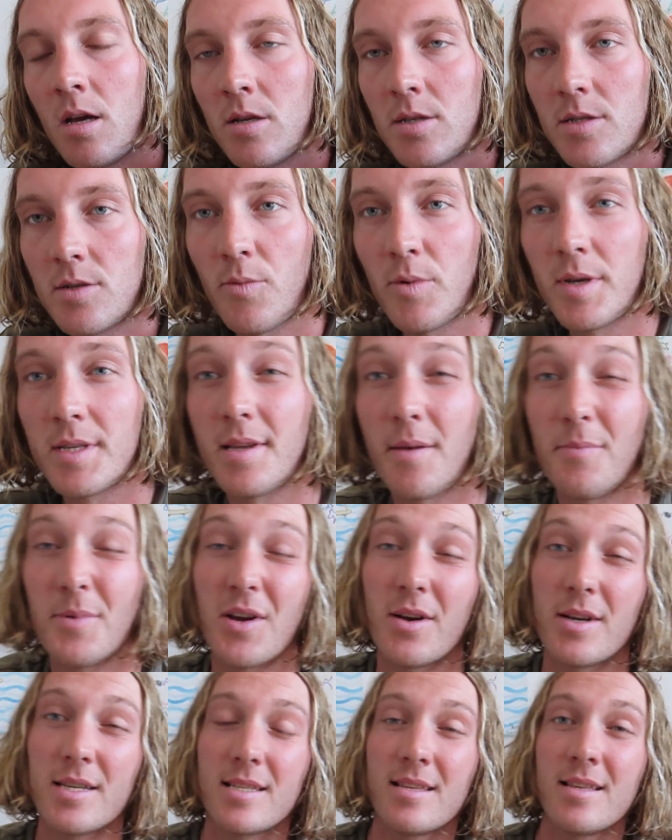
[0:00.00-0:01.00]
So what is up,
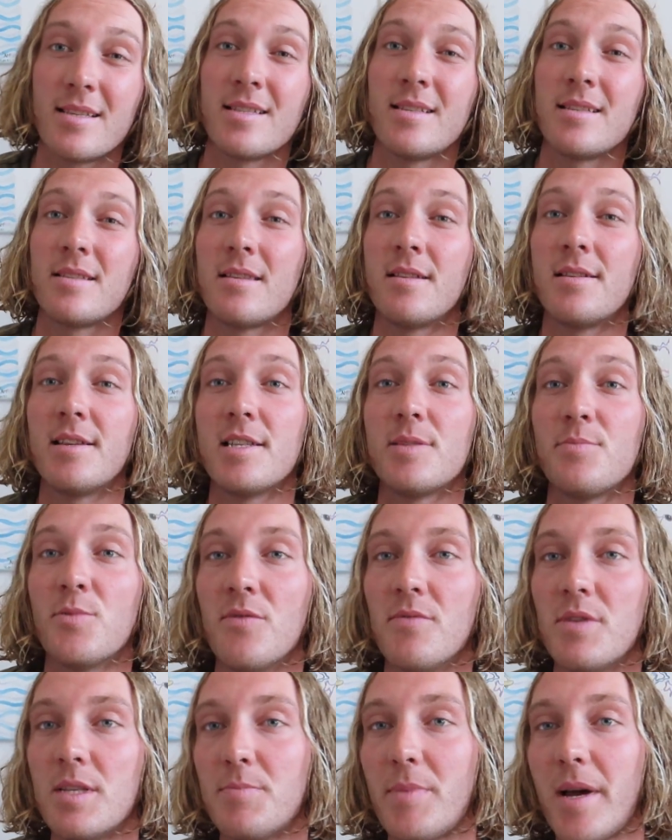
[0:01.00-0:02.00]
guys? This is the Ninja
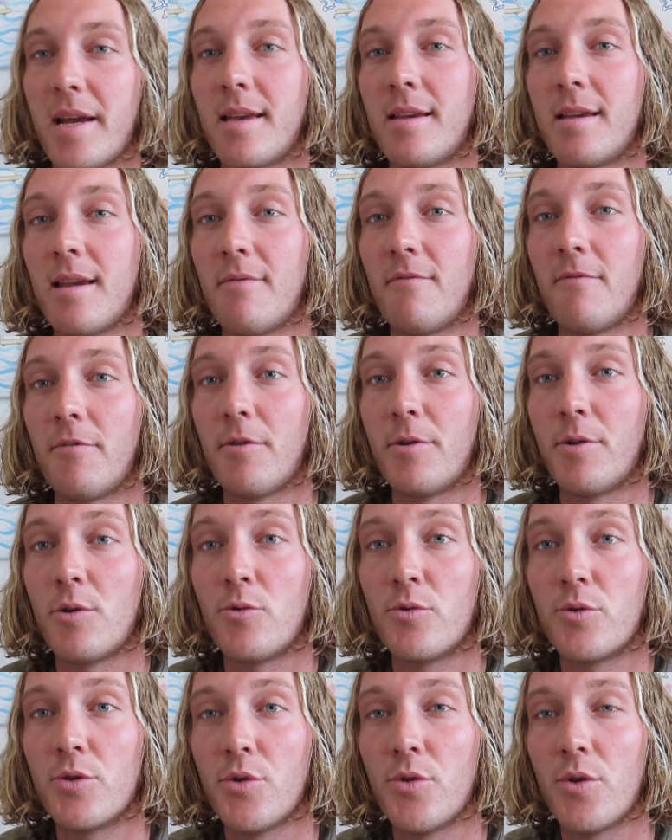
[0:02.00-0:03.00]
Movies back again for an
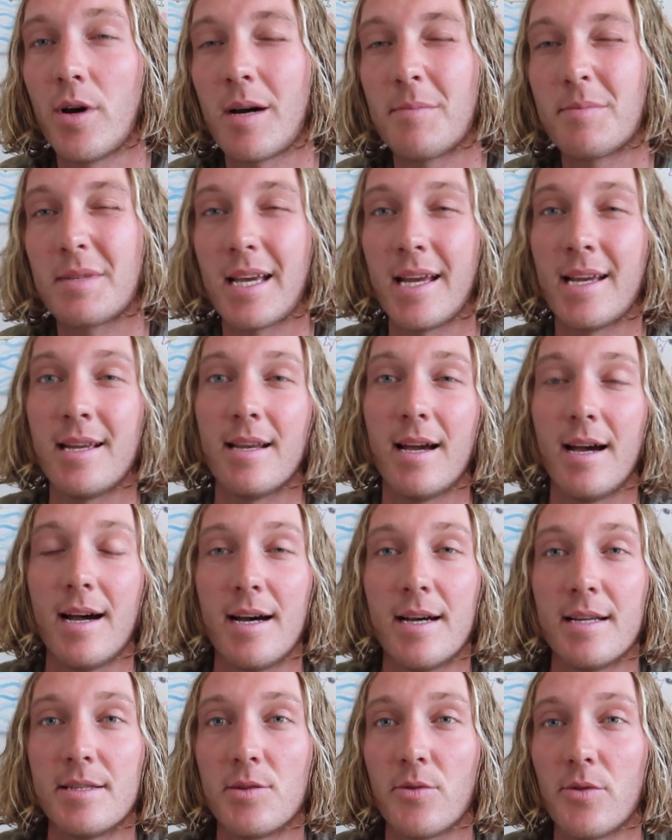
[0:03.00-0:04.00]
all new update.
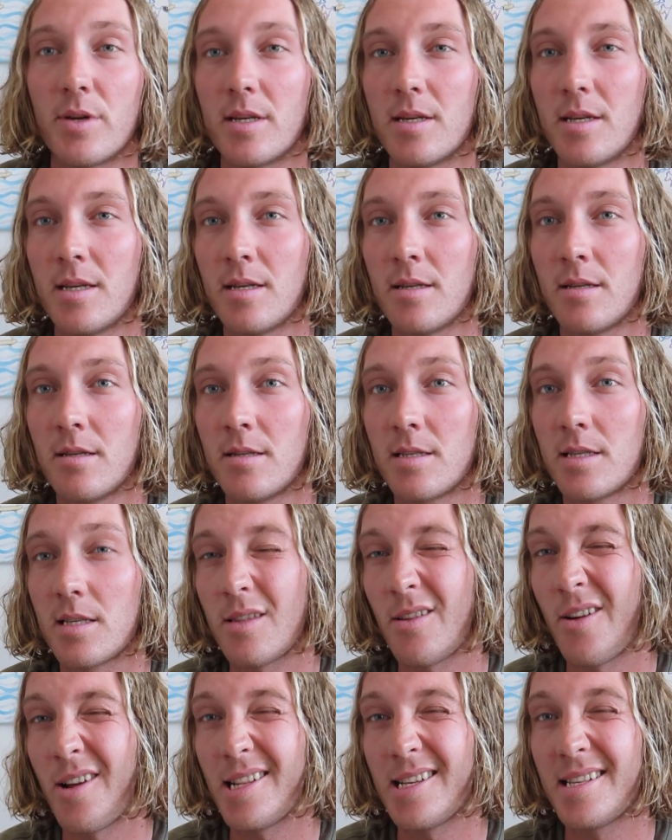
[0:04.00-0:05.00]
Doing a
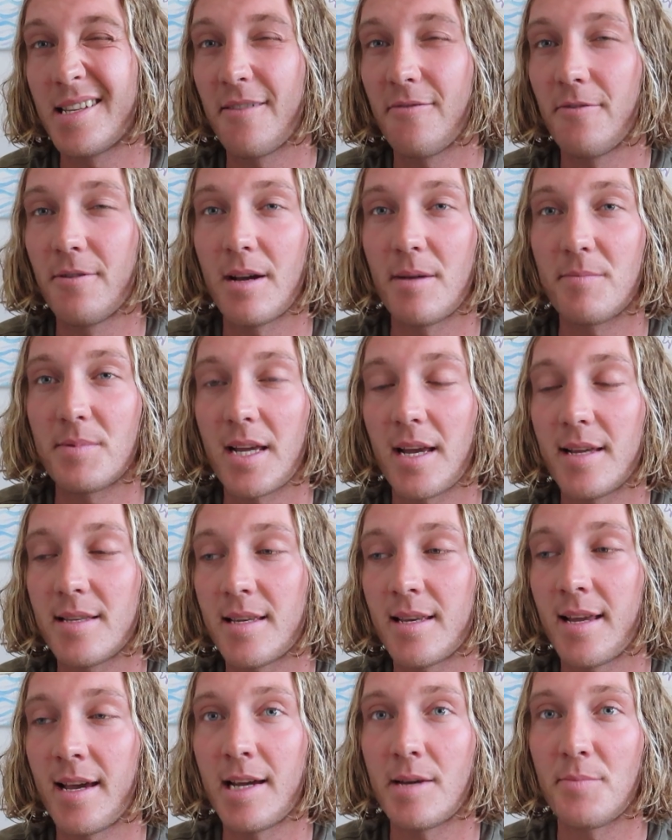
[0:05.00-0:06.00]
slightly different update
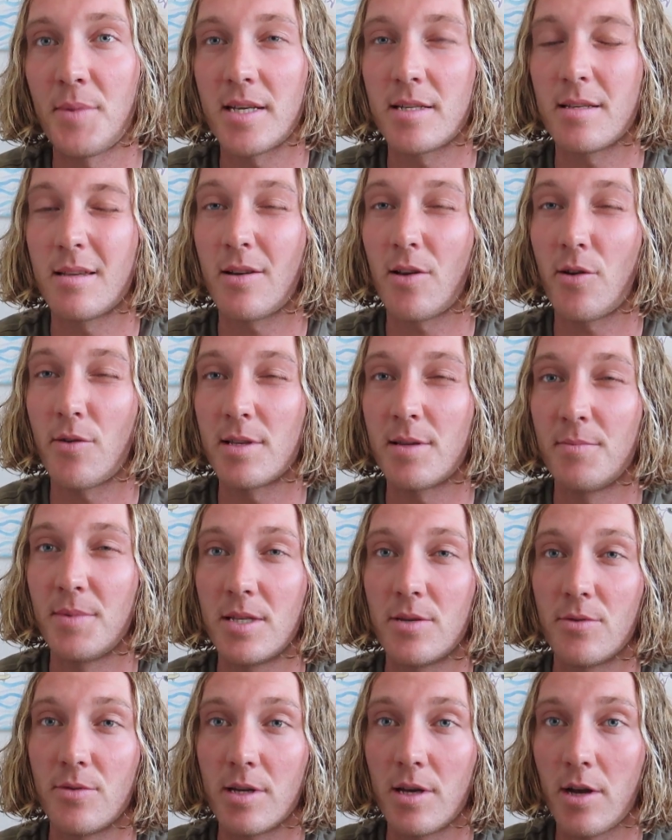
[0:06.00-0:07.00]
today. I'm actually going to be
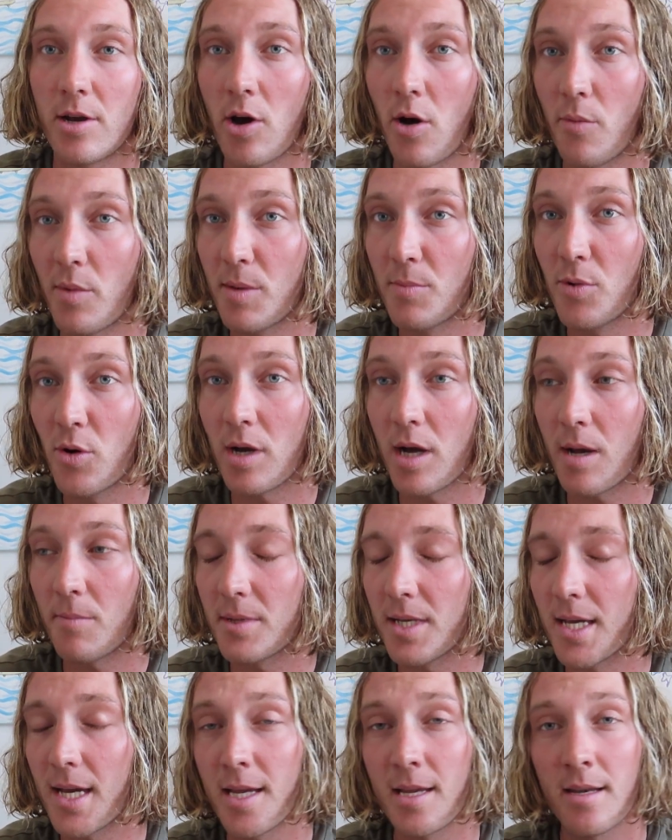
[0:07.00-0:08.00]
doing a comic book
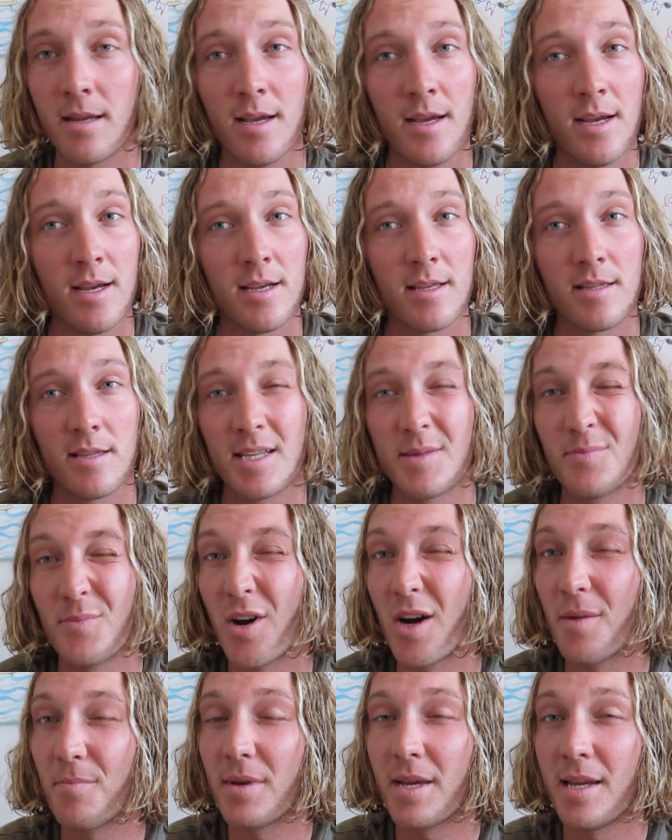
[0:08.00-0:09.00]
update. This
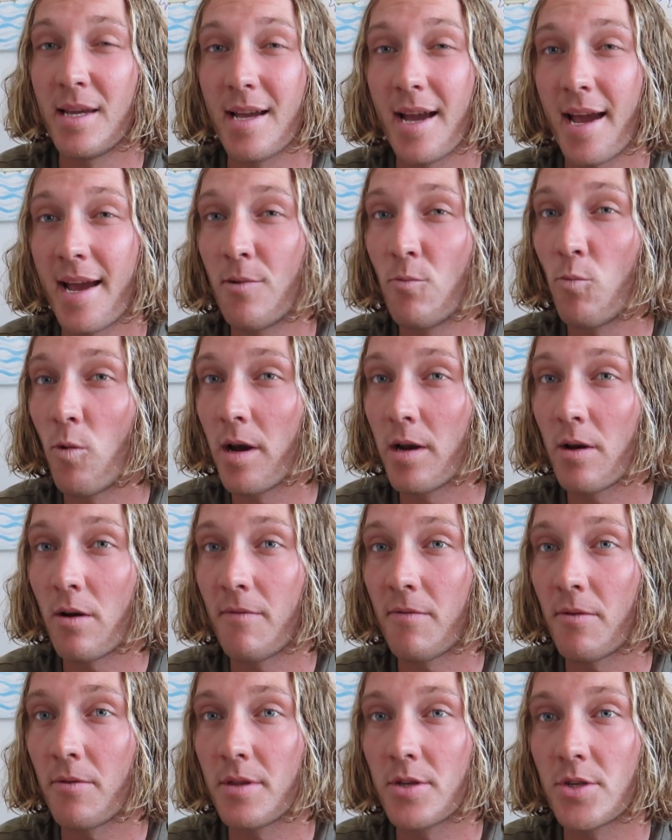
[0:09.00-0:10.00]
might be a
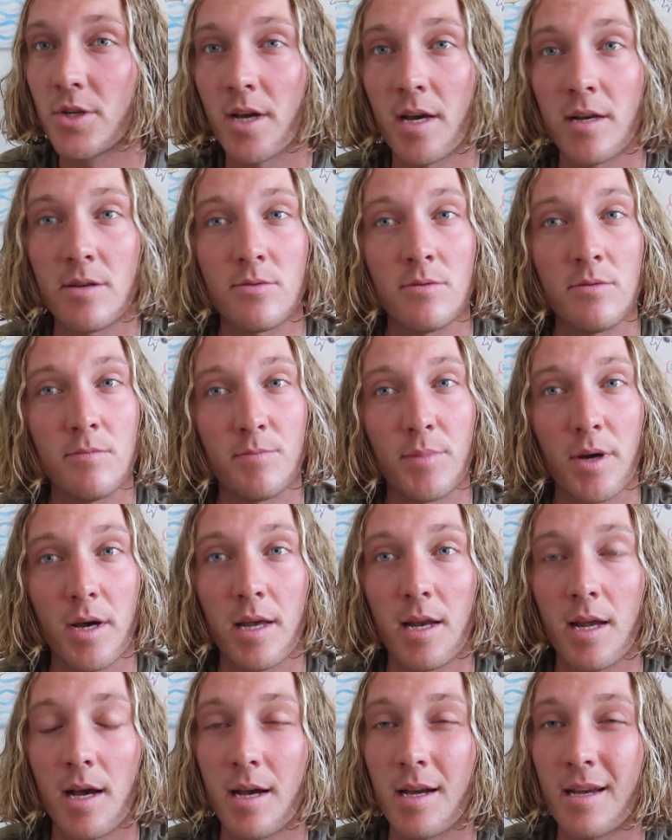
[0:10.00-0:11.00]
one-off on the channel,
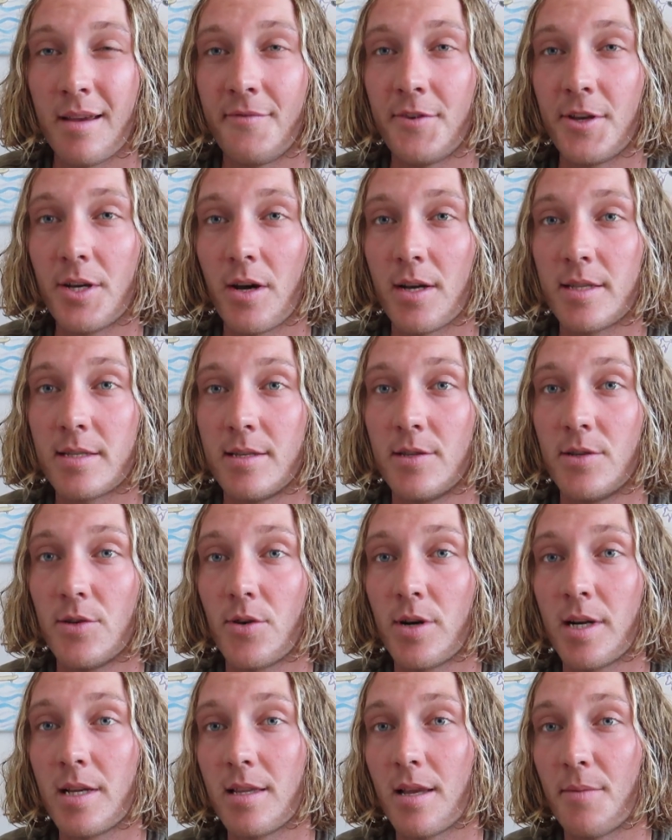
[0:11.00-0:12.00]
but if you guys
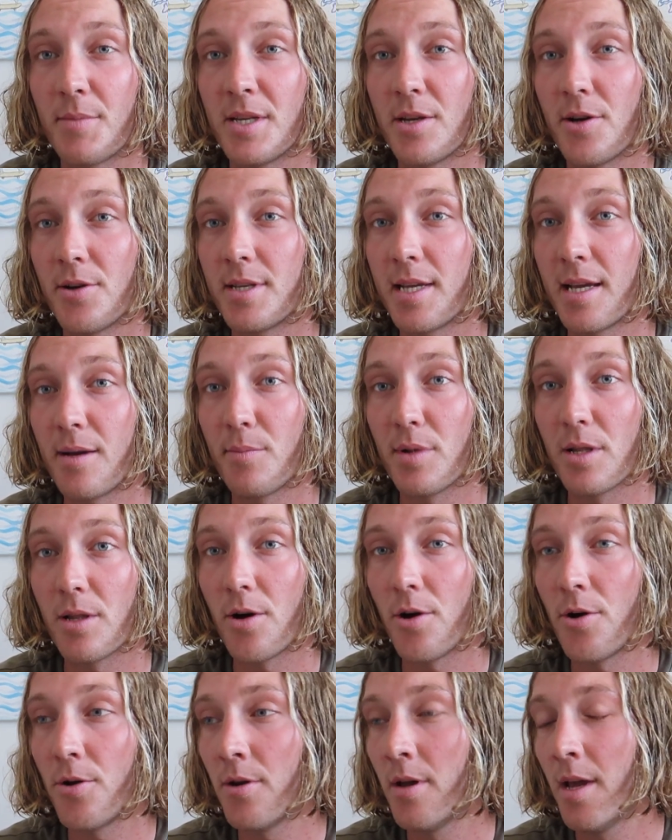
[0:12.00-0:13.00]
enjoy it, let me know down
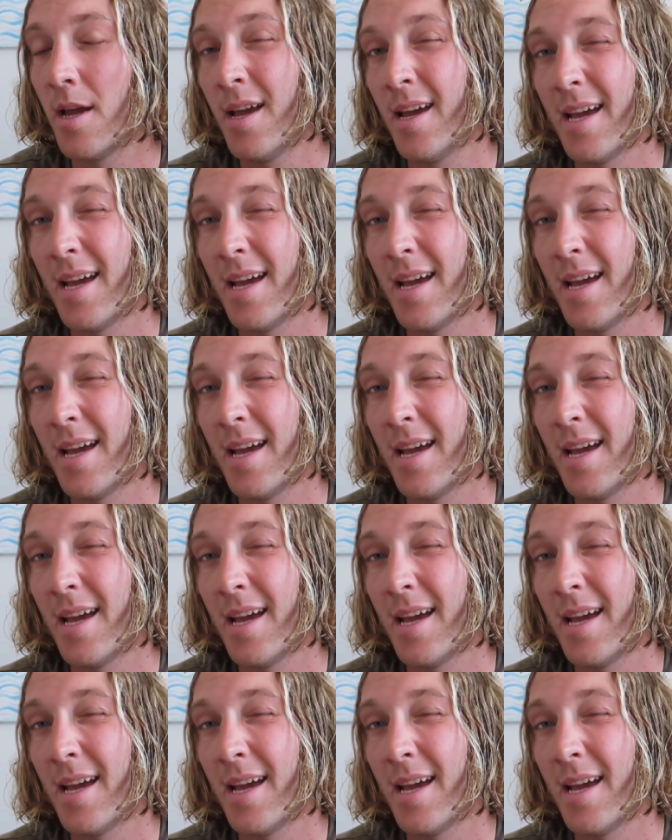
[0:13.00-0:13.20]
below.